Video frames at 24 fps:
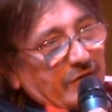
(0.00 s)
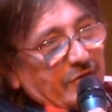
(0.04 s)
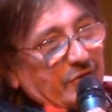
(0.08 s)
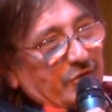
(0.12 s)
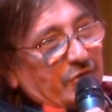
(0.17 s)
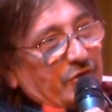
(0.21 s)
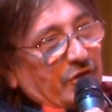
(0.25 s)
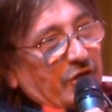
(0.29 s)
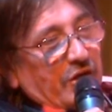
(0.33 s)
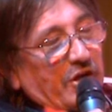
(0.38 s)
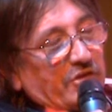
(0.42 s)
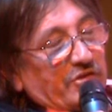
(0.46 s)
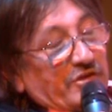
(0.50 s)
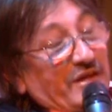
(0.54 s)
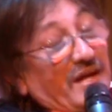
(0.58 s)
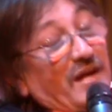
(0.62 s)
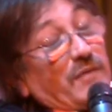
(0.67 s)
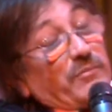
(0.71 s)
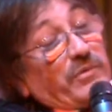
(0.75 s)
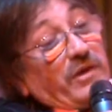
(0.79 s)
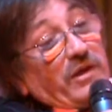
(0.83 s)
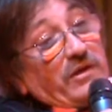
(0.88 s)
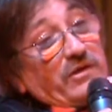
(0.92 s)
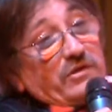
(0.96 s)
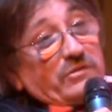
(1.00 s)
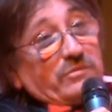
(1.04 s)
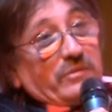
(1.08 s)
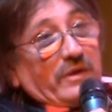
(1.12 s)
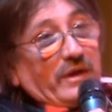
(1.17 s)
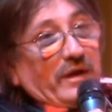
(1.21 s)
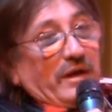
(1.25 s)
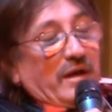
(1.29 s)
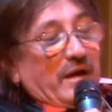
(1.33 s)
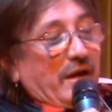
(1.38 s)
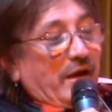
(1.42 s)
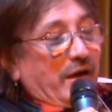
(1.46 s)
church. And I'll be honest
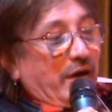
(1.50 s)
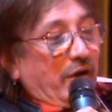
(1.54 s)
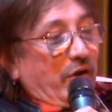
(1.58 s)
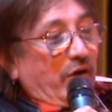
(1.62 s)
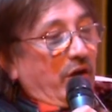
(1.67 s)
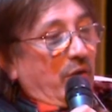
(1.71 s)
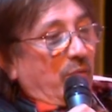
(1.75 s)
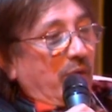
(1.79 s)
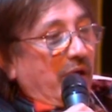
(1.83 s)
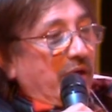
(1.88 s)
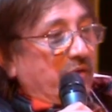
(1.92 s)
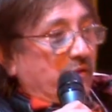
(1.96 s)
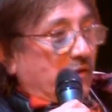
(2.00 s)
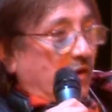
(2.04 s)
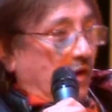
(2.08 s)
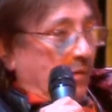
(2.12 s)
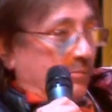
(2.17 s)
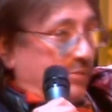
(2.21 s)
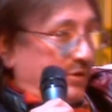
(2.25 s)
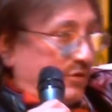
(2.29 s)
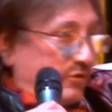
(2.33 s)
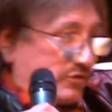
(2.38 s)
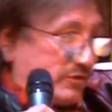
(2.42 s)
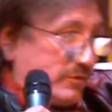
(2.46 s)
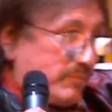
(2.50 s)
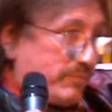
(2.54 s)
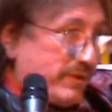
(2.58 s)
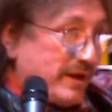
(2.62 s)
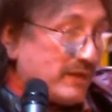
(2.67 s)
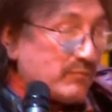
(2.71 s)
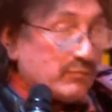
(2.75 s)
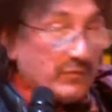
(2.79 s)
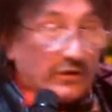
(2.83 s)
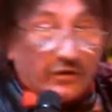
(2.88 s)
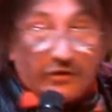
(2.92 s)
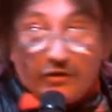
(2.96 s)
with you, I only went there because the
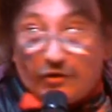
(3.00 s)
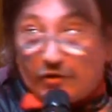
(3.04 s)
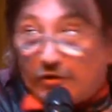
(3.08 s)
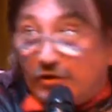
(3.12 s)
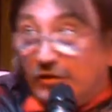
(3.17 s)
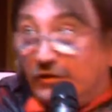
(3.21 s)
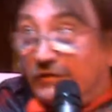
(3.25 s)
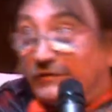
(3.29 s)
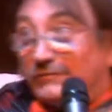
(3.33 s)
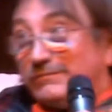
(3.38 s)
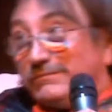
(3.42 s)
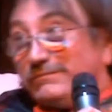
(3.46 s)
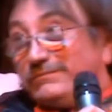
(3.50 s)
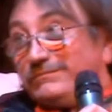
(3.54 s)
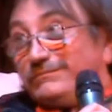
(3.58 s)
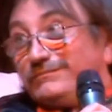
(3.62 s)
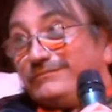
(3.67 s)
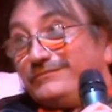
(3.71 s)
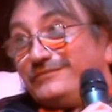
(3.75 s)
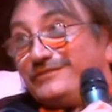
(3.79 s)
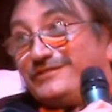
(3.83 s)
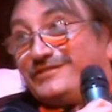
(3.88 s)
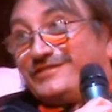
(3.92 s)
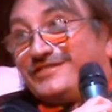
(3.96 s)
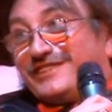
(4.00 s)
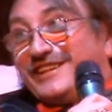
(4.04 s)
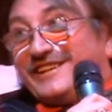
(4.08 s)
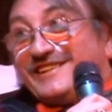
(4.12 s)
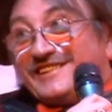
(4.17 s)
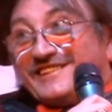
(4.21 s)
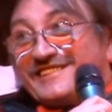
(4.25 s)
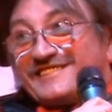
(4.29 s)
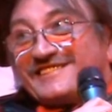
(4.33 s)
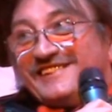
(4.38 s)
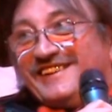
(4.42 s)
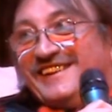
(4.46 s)
band were good.
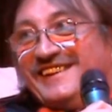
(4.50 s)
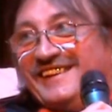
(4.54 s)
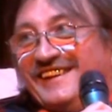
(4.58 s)
Sings,